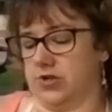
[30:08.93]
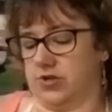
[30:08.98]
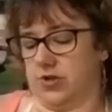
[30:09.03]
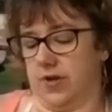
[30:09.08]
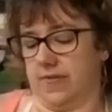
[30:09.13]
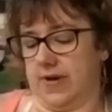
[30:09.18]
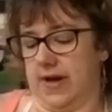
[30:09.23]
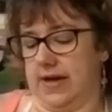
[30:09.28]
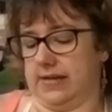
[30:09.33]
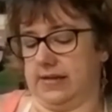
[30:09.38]
So
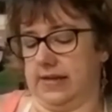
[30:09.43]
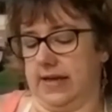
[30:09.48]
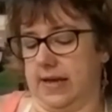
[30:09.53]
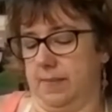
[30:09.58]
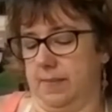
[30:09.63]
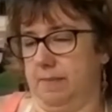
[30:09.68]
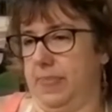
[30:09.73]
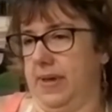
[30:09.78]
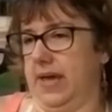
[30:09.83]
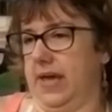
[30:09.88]
I've got like
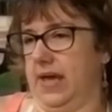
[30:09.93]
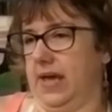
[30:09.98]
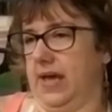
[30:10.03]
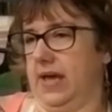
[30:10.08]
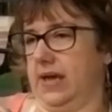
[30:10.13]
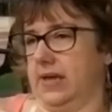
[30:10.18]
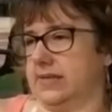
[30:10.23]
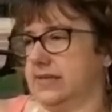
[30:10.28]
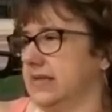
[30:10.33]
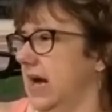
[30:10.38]
a
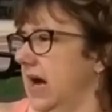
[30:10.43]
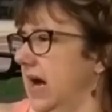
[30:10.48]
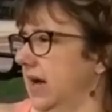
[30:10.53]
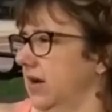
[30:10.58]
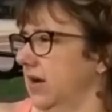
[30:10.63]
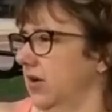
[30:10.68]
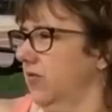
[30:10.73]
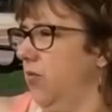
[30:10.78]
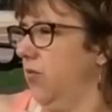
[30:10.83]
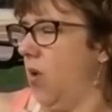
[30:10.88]
big
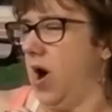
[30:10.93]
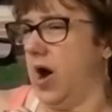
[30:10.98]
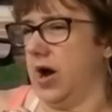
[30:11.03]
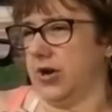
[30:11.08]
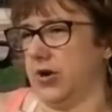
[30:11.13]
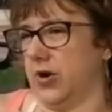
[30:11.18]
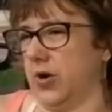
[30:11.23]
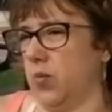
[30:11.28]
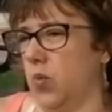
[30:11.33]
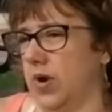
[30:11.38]
dot of
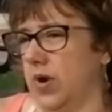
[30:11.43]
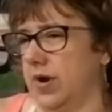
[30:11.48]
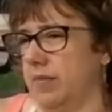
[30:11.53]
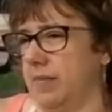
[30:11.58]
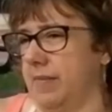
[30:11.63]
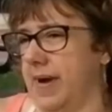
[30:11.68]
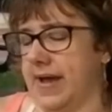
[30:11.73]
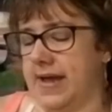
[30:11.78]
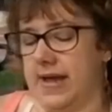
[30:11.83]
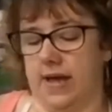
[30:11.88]
water in one of
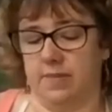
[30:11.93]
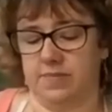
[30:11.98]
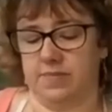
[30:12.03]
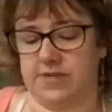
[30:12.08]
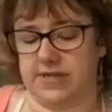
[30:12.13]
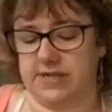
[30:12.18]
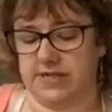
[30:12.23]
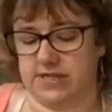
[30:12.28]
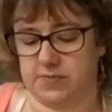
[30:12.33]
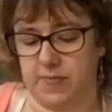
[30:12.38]
my
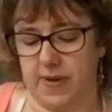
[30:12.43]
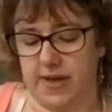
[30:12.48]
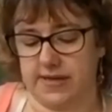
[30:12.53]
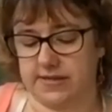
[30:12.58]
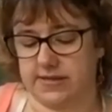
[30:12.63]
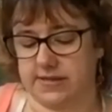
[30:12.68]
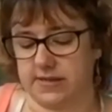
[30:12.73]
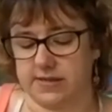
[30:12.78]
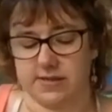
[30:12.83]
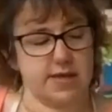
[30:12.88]
empty
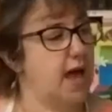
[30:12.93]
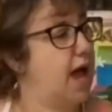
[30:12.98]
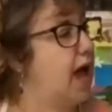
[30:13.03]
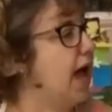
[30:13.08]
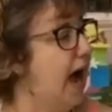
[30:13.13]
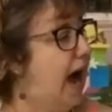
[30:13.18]
spaces.